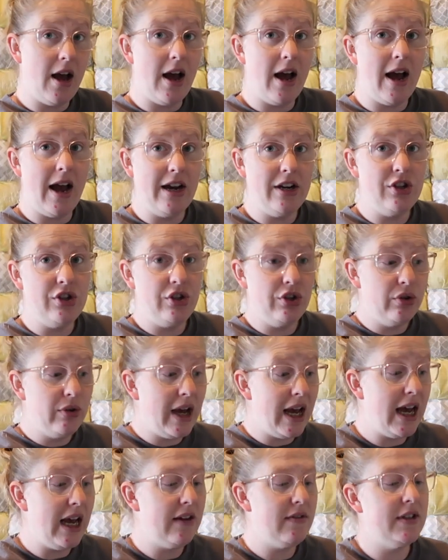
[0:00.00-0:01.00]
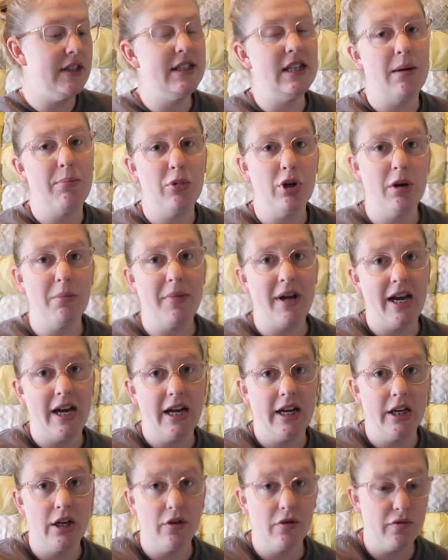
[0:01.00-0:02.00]
I do have a separate
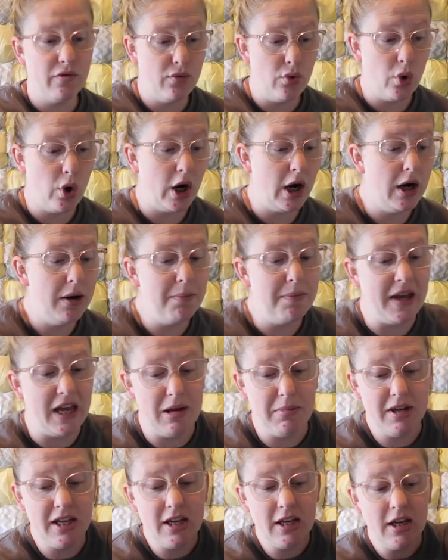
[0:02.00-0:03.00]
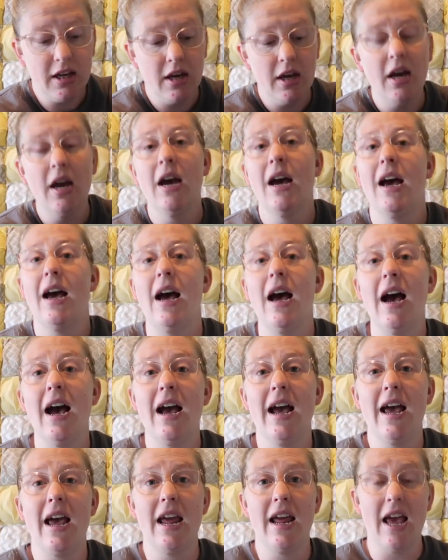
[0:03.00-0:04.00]
bag for baby.
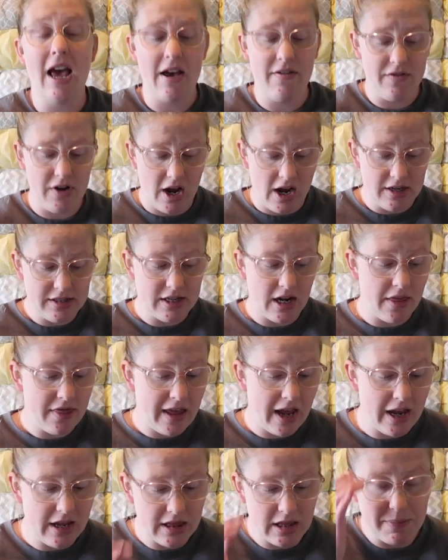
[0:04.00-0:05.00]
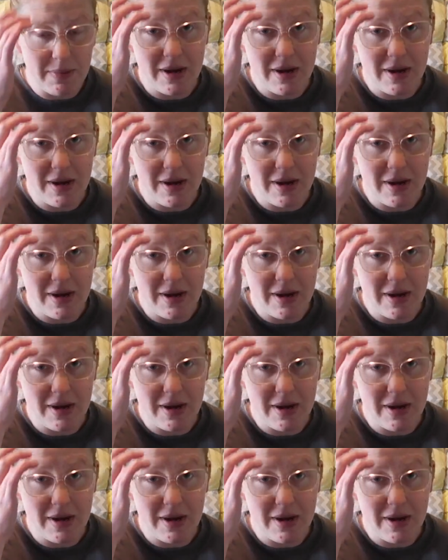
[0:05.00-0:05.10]
I have not done that in the